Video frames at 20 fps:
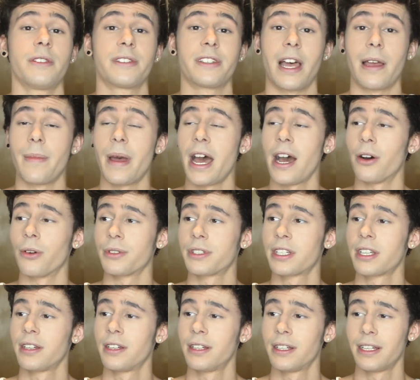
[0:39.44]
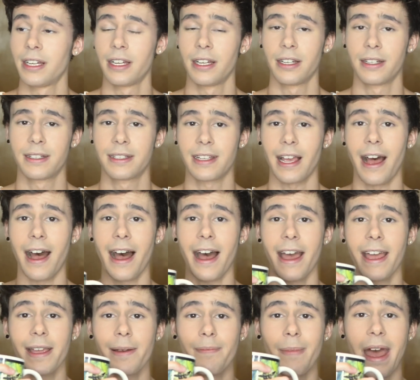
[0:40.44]
Time out.
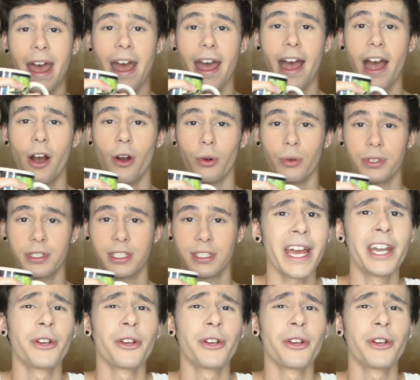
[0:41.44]
Time out.